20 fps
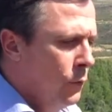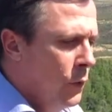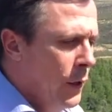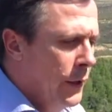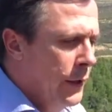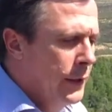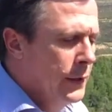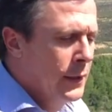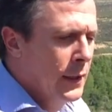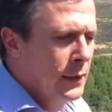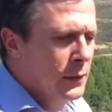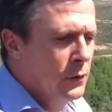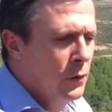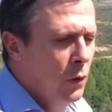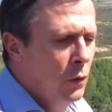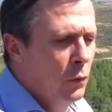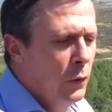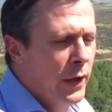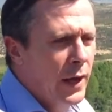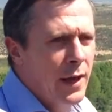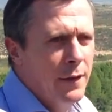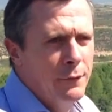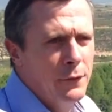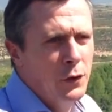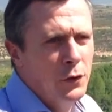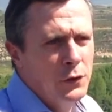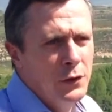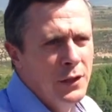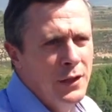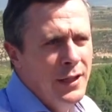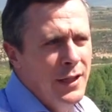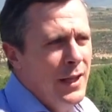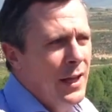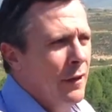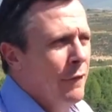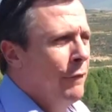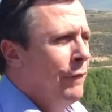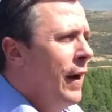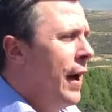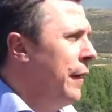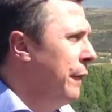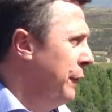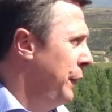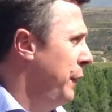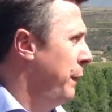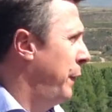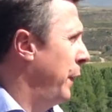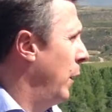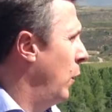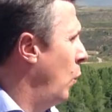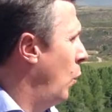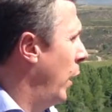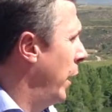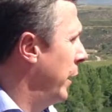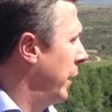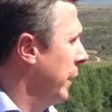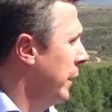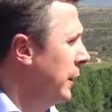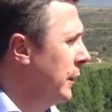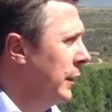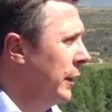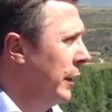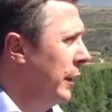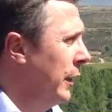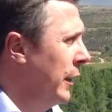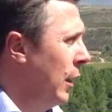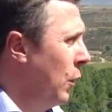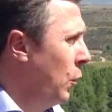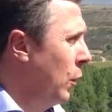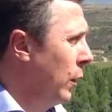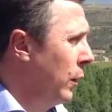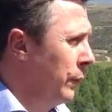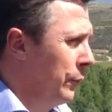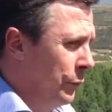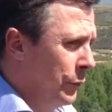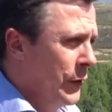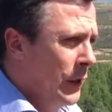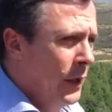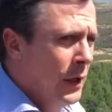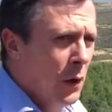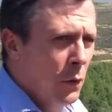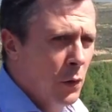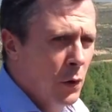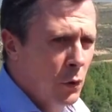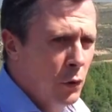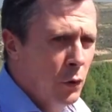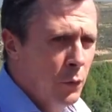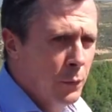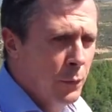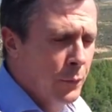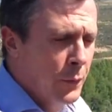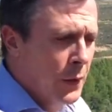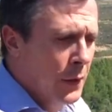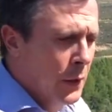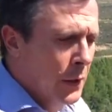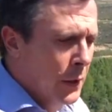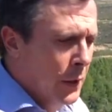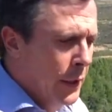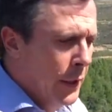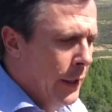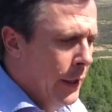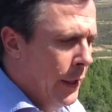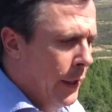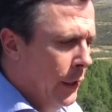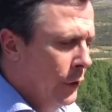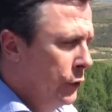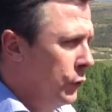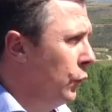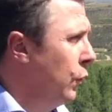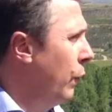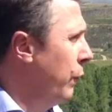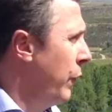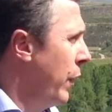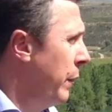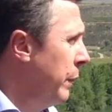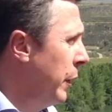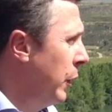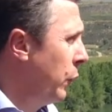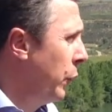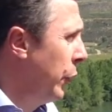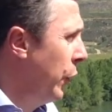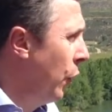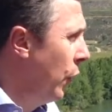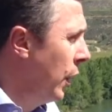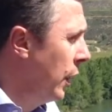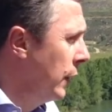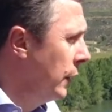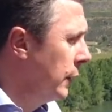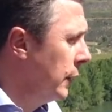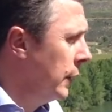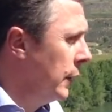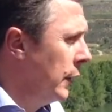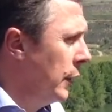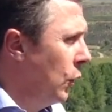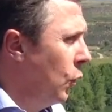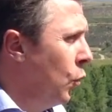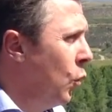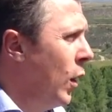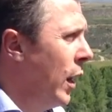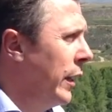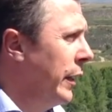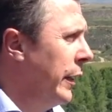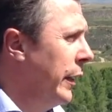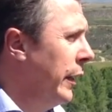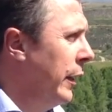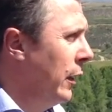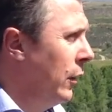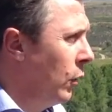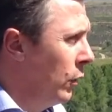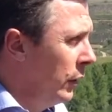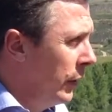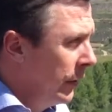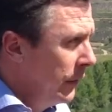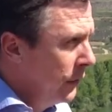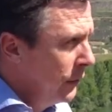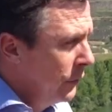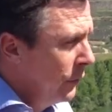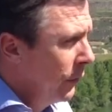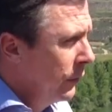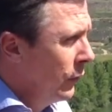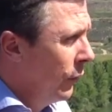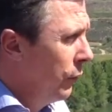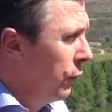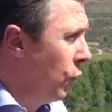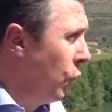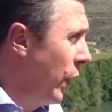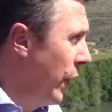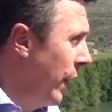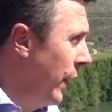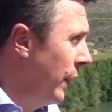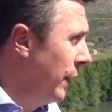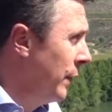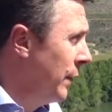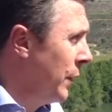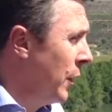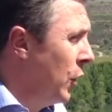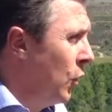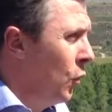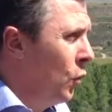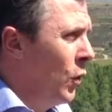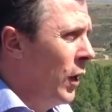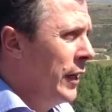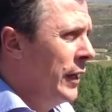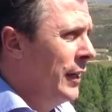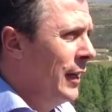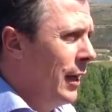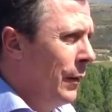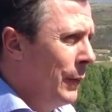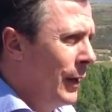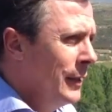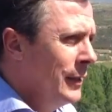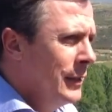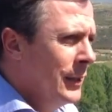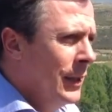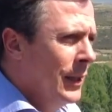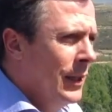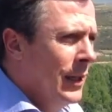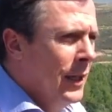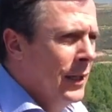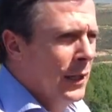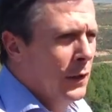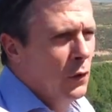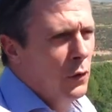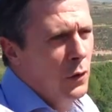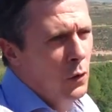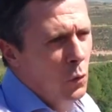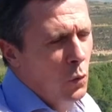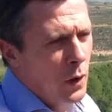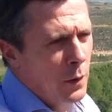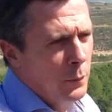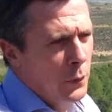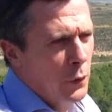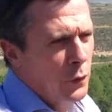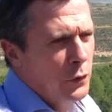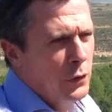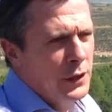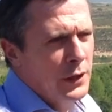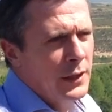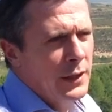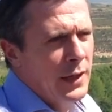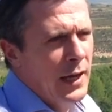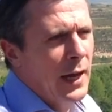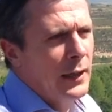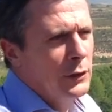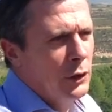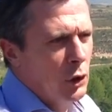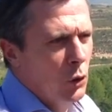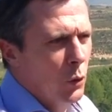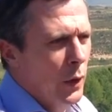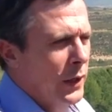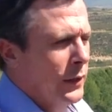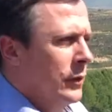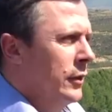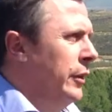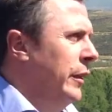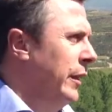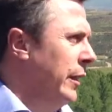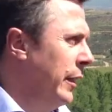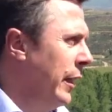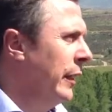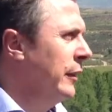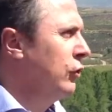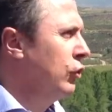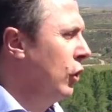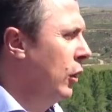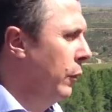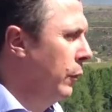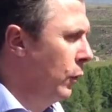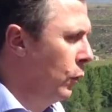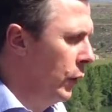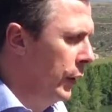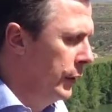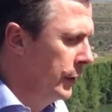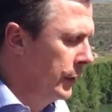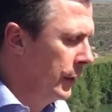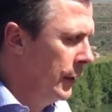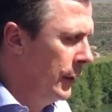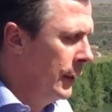wineries has grown. We have got 5 different wineries in our group. 2 of them in Rioja, 1 in the district of Rueda, 1 in La Mancha, and another 1 producing country wines, the entry-level wines.